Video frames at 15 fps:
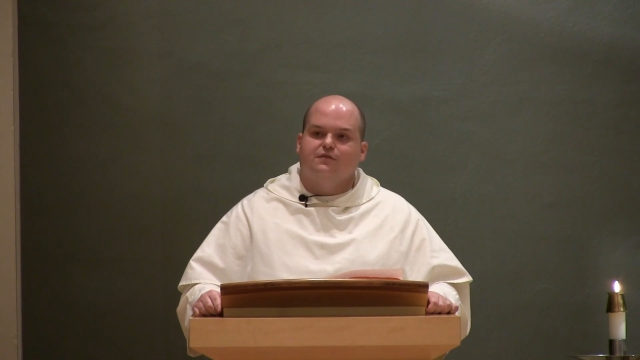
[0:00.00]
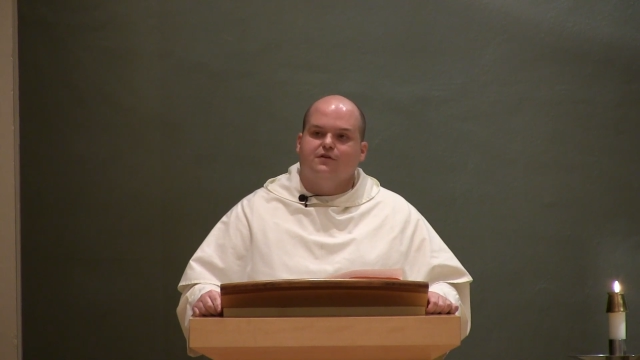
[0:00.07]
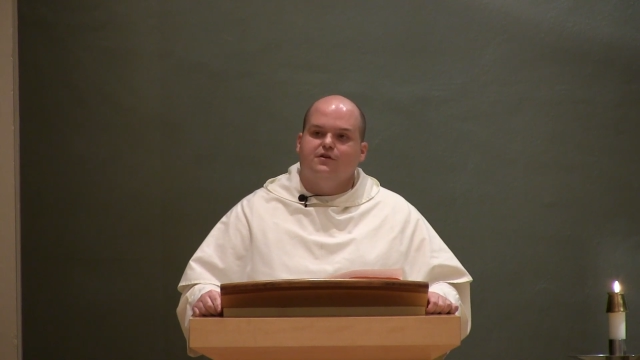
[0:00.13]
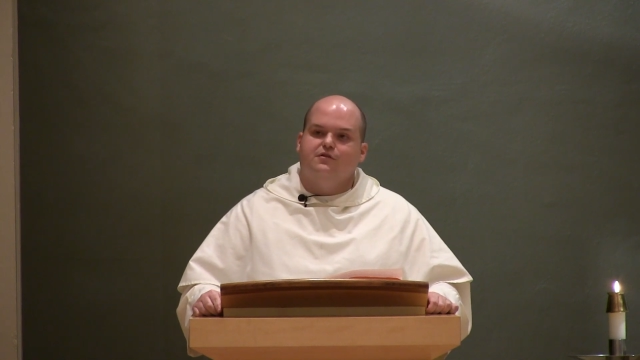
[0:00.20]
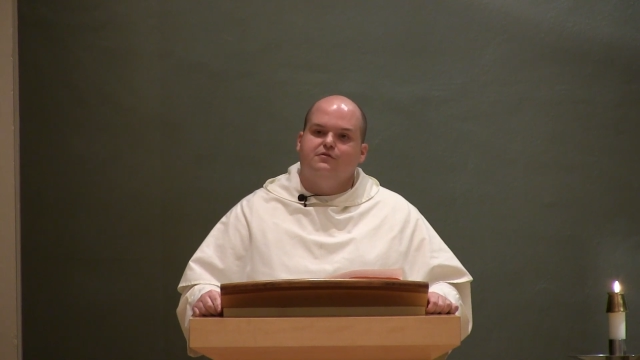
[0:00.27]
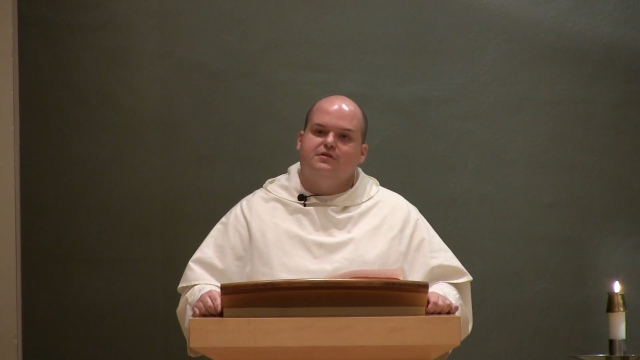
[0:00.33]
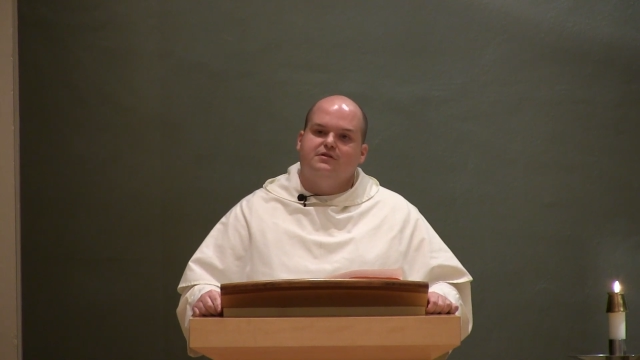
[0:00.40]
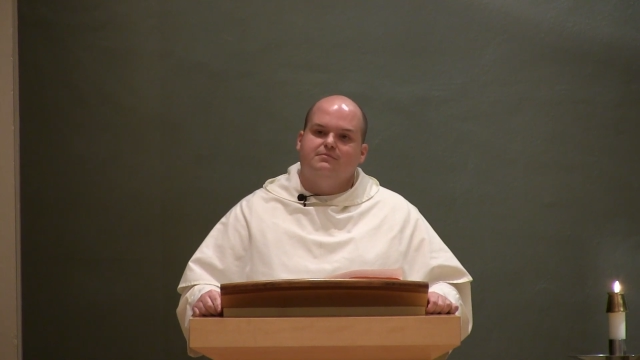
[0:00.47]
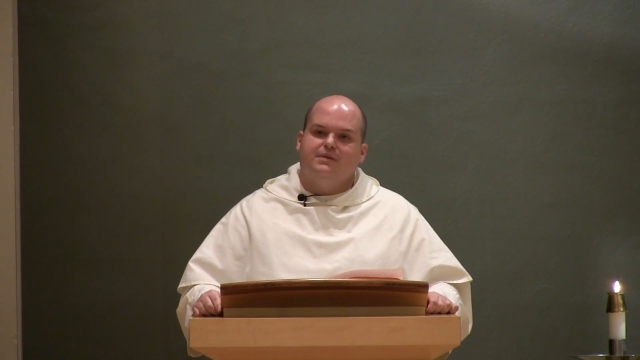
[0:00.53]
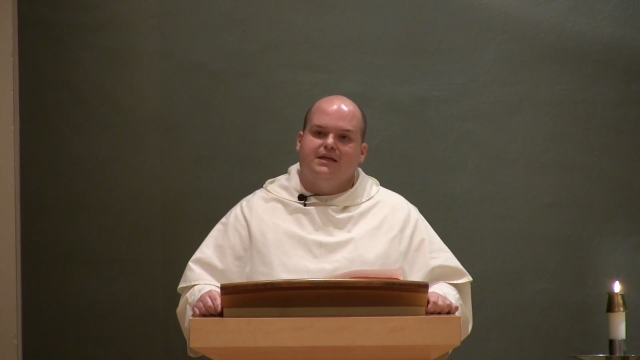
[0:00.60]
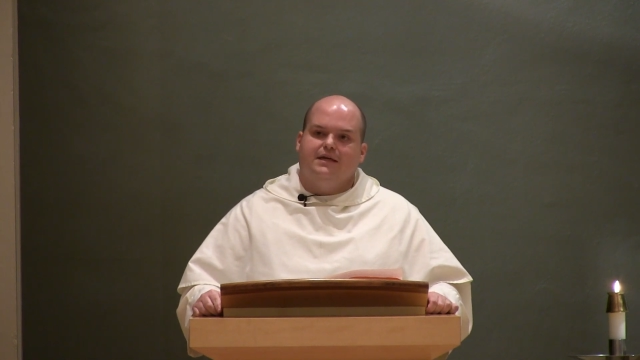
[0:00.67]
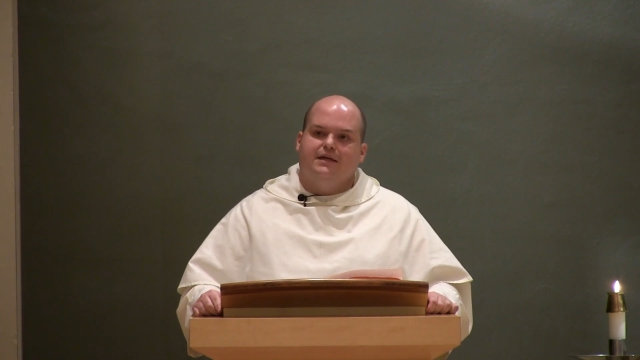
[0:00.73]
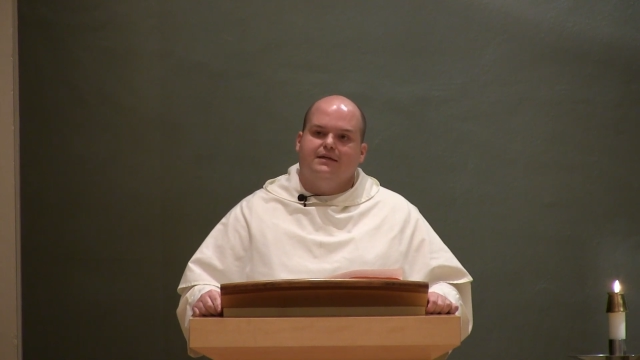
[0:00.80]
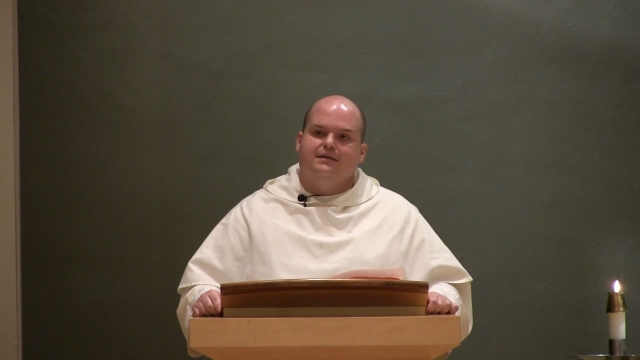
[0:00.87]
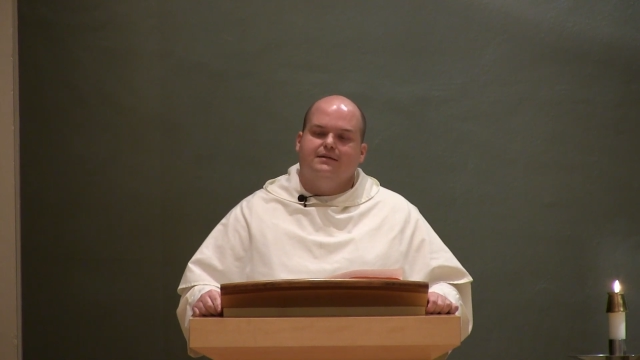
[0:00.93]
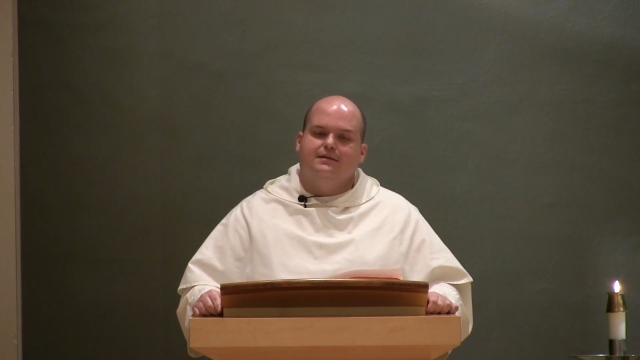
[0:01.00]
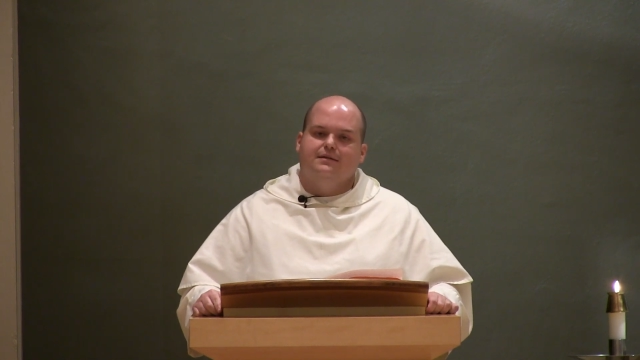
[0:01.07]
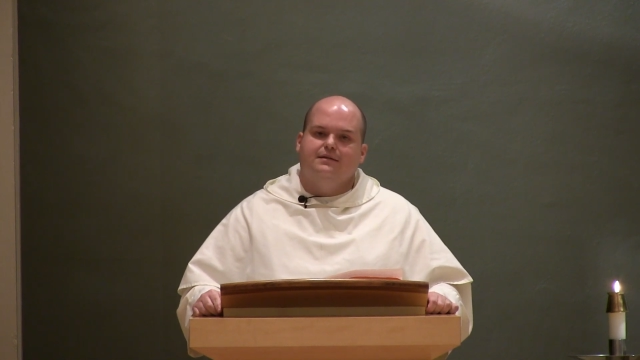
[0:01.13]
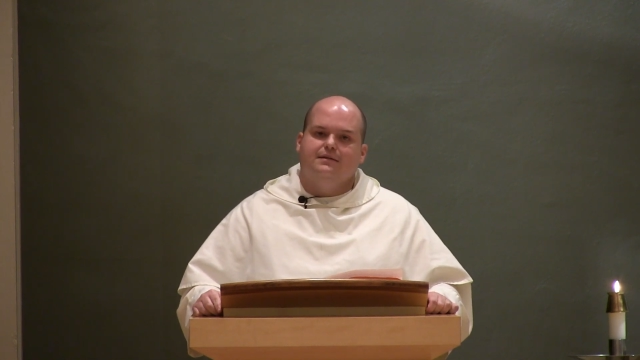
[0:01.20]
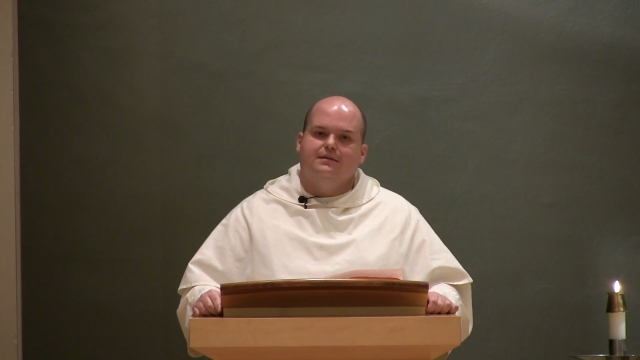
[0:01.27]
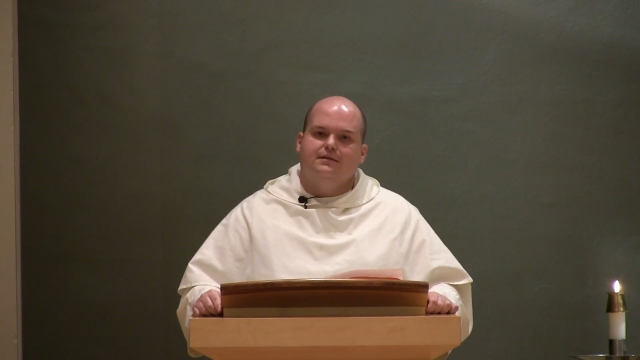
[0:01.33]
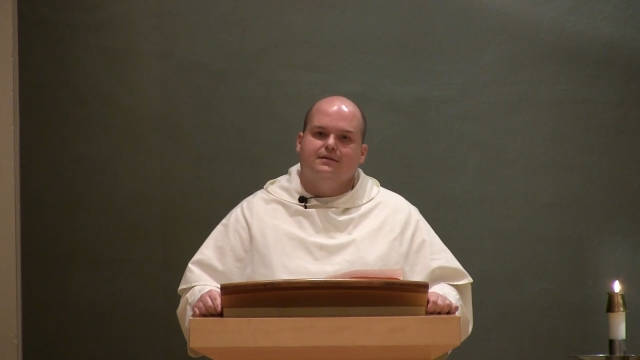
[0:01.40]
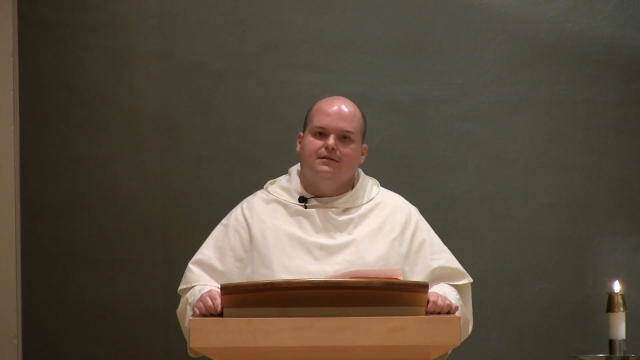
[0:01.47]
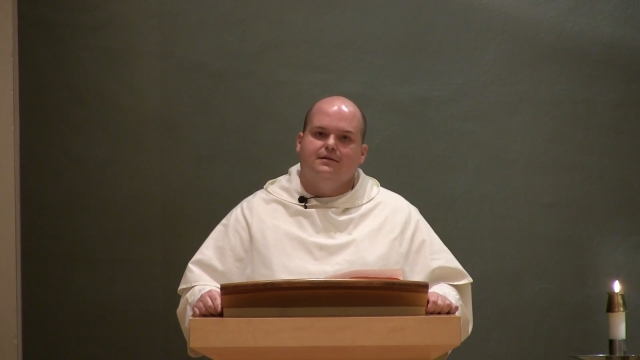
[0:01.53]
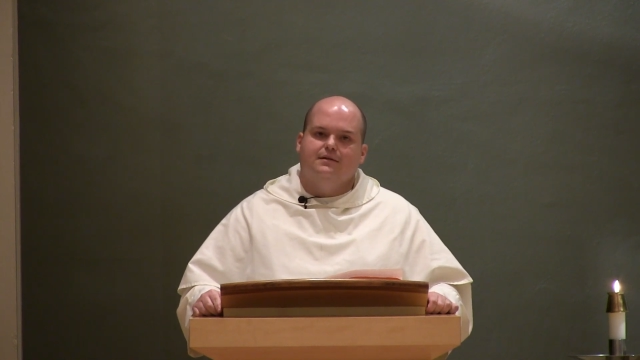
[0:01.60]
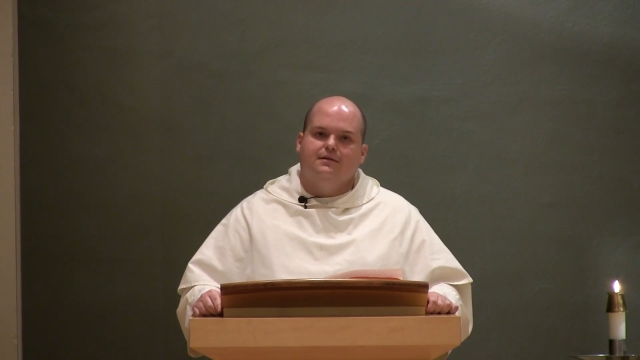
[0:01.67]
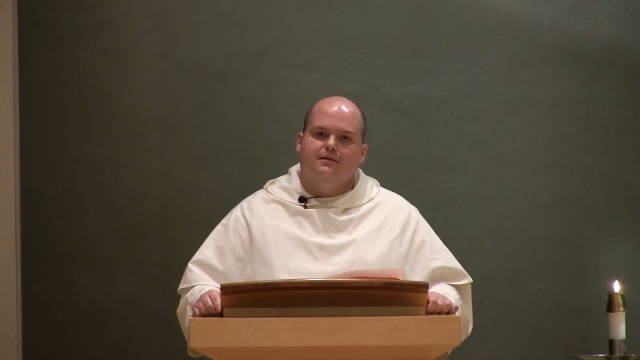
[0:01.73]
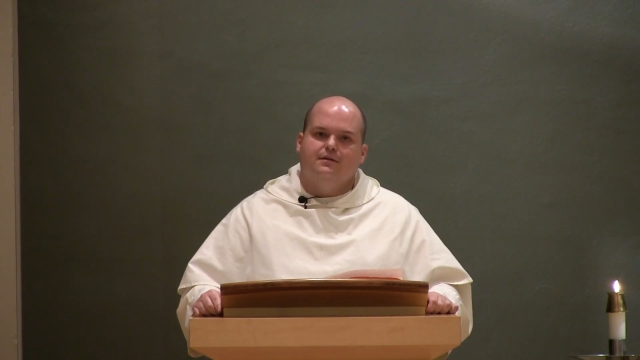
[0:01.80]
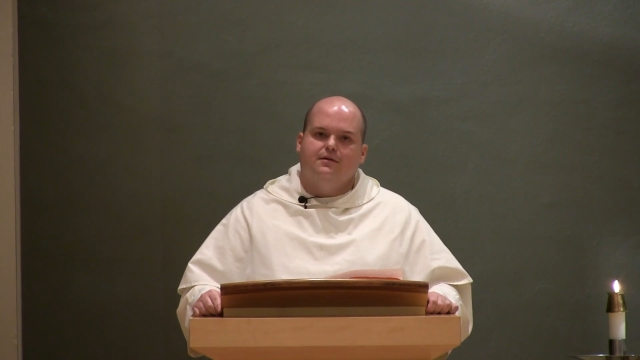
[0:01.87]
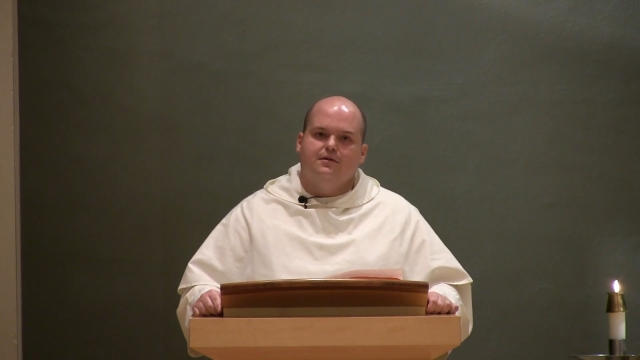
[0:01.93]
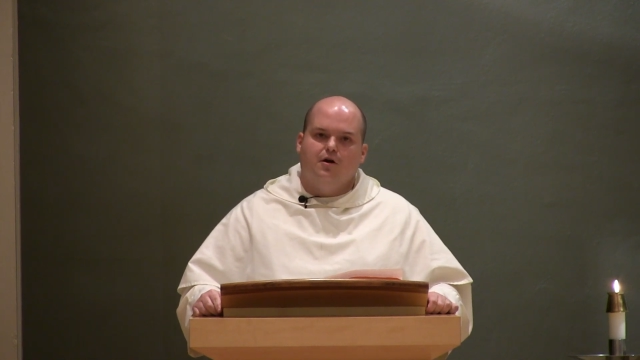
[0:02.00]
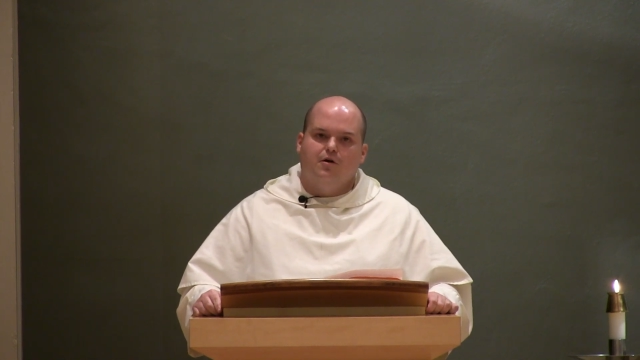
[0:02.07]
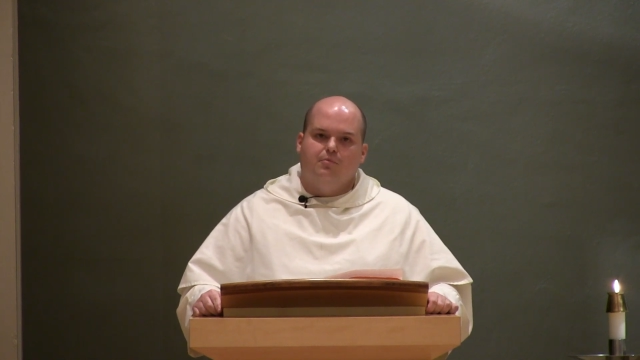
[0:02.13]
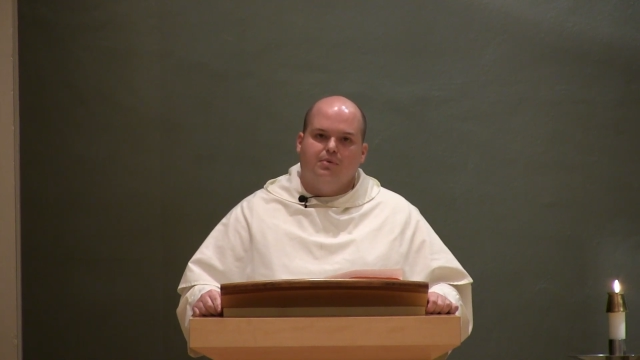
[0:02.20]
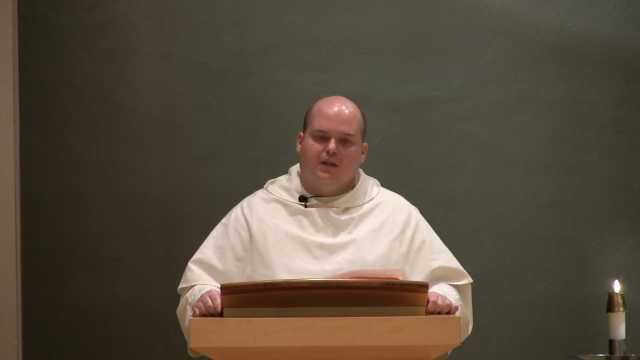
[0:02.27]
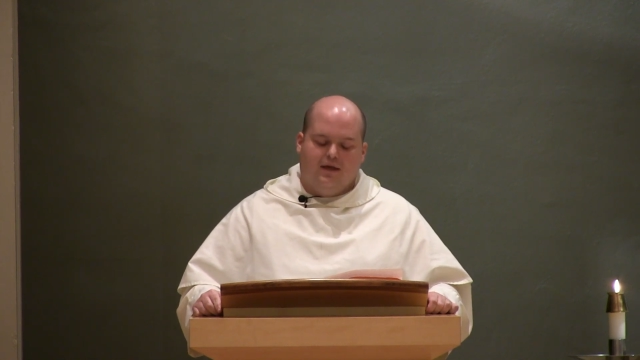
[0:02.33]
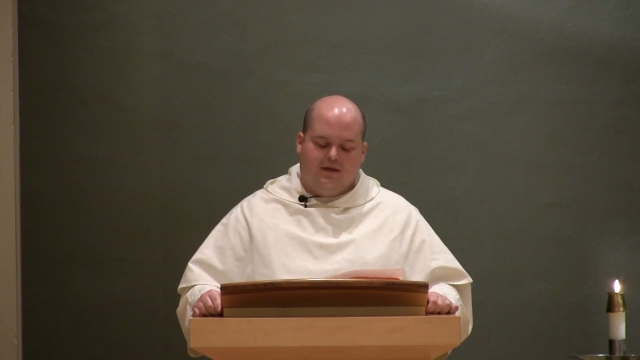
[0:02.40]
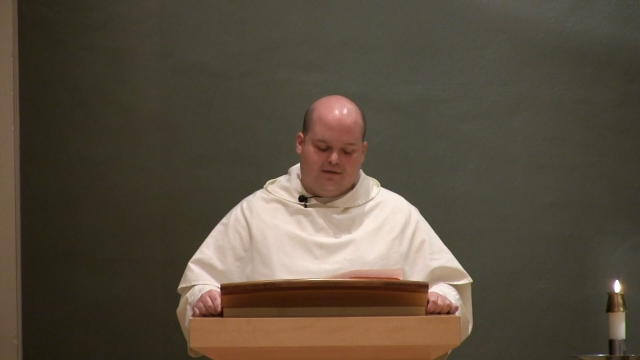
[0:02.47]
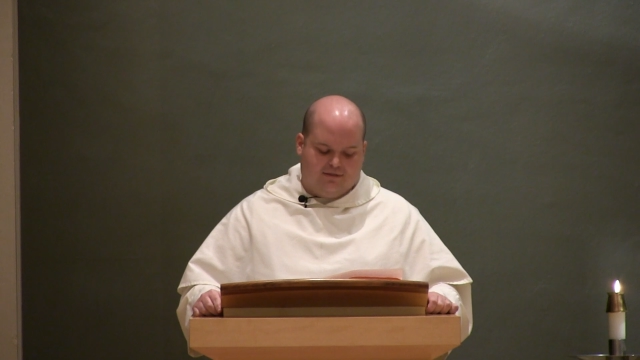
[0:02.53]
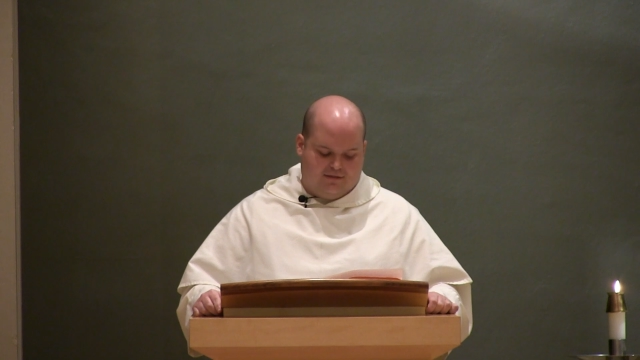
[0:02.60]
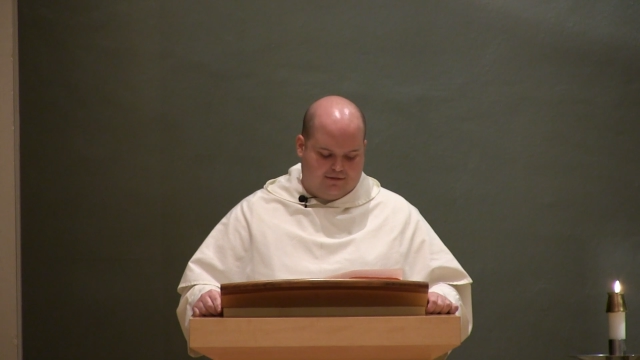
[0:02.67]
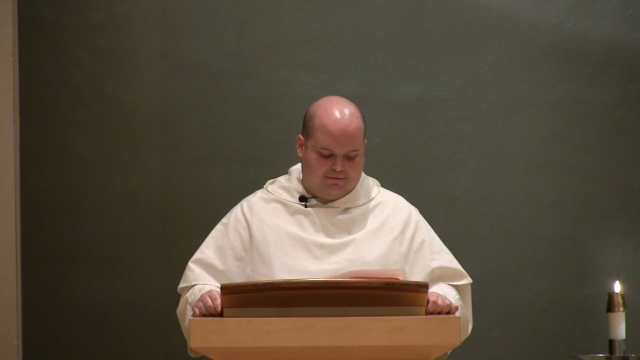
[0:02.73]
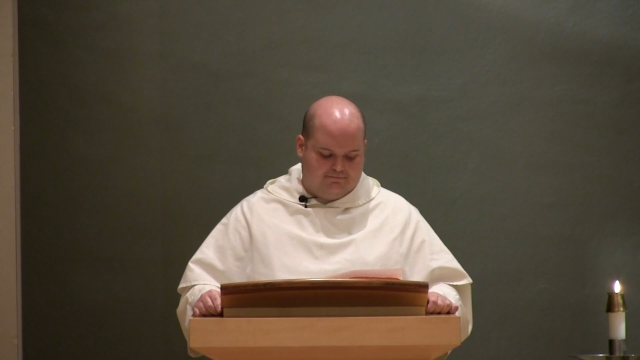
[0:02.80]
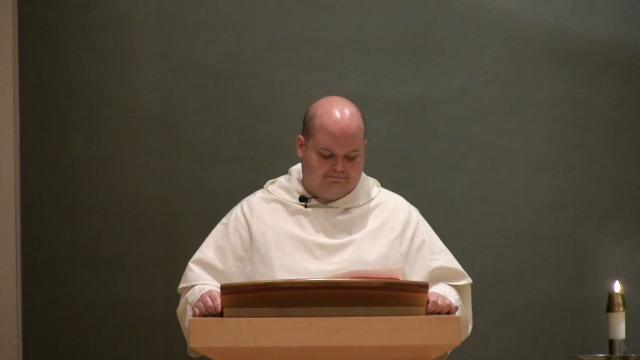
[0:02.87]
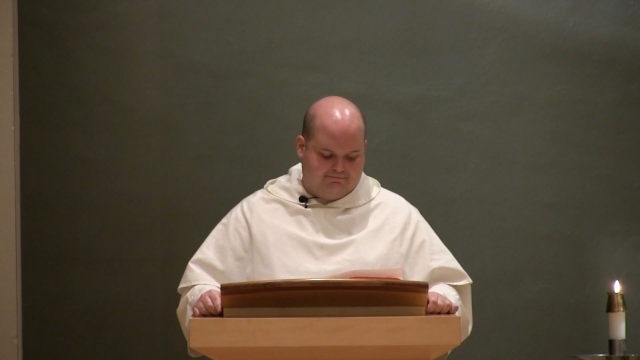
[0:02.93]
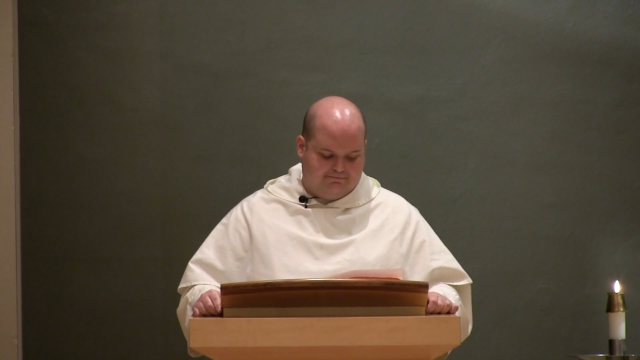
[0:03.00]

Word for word: for you to be? No place.